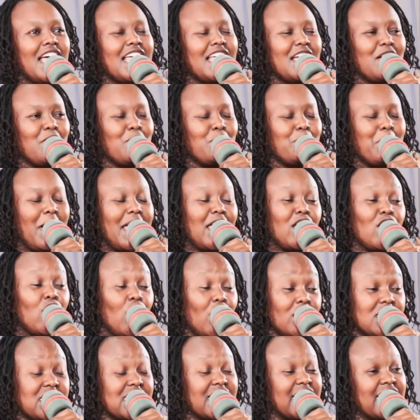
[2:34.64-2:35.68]
by
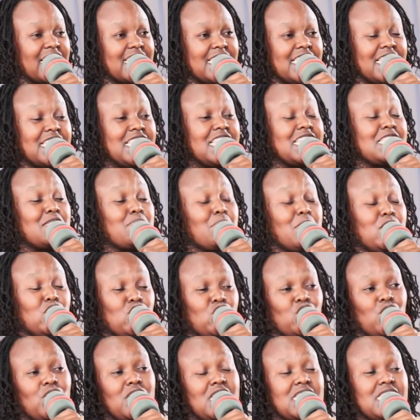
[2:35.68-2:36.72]
God's grace, I just
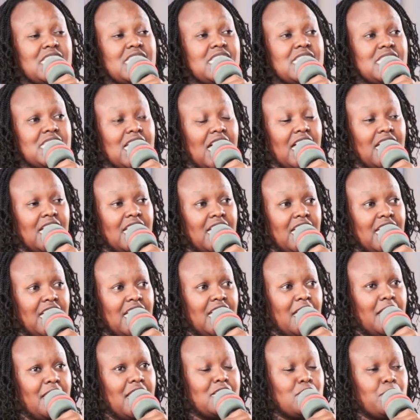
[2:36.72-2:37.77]
mentioned the sister
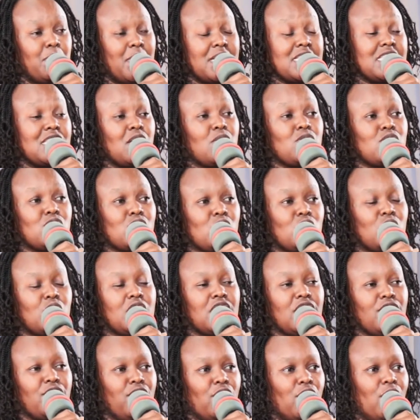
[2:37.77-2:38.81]
that pastor was looking
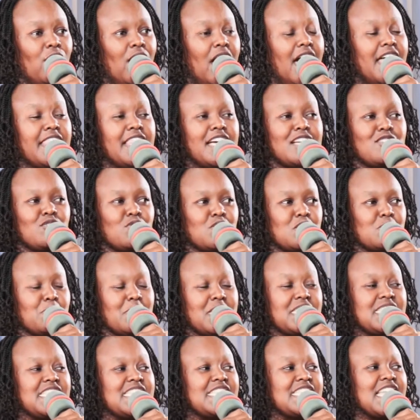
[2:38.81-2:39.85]
for, and that was my
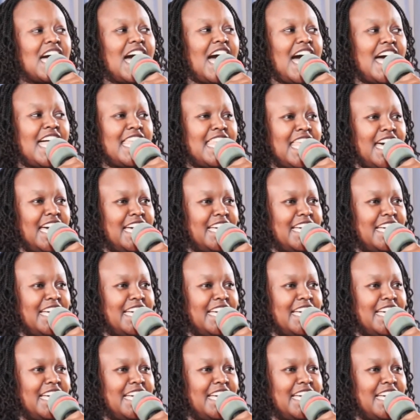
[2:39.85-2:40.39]
sister Anna.